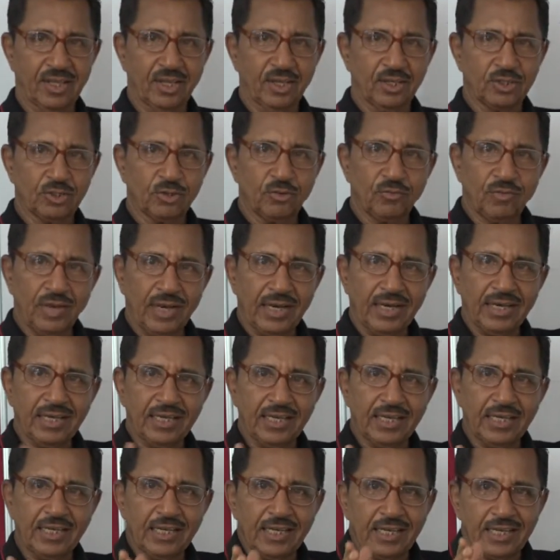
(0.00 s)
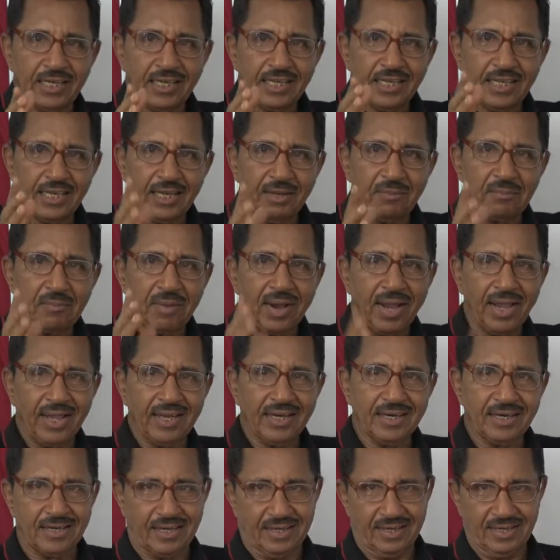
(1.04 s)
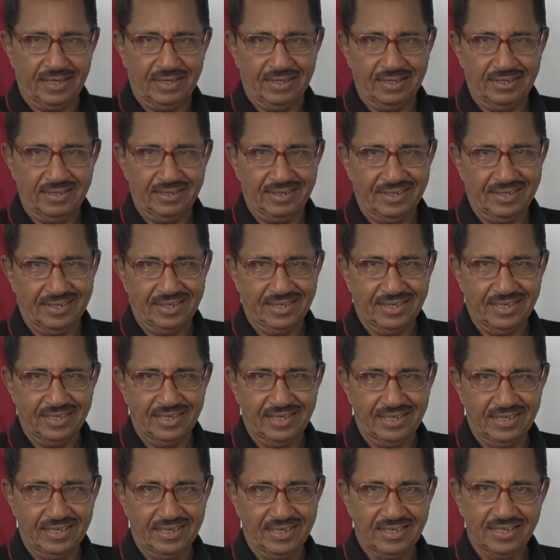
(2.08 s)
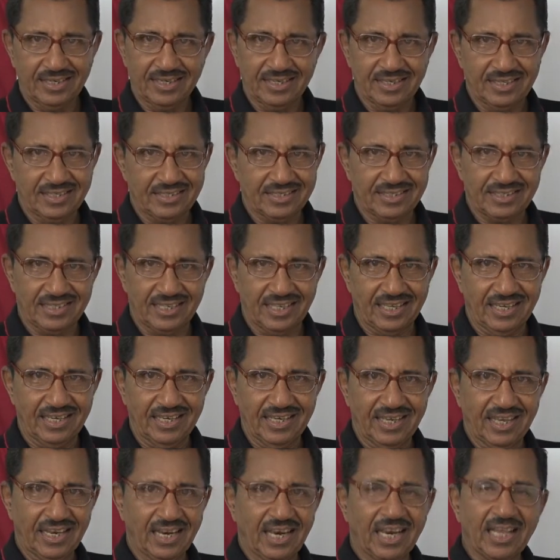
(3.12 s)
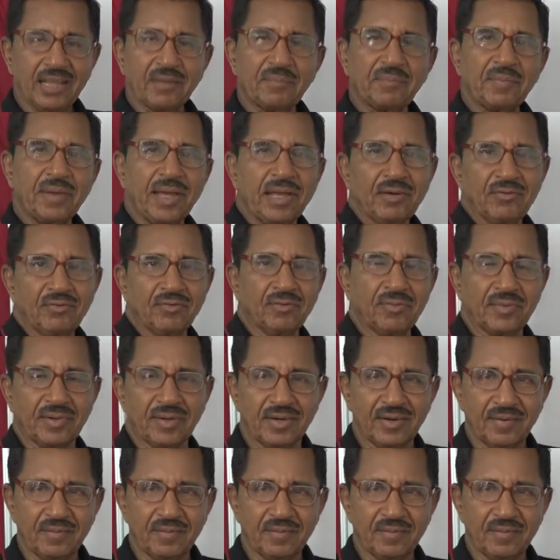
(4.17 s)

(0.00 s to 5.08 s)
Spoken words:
So when in a binary, see that, like man, woman,